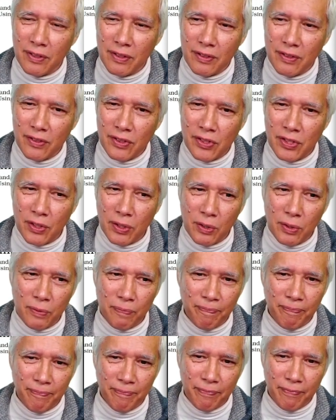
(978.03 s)
So
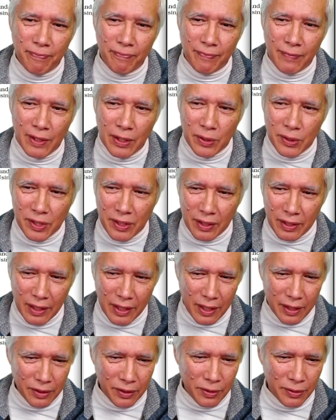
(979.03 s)
there's a
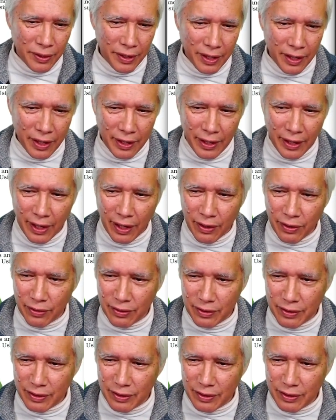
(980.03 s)
lot going on now.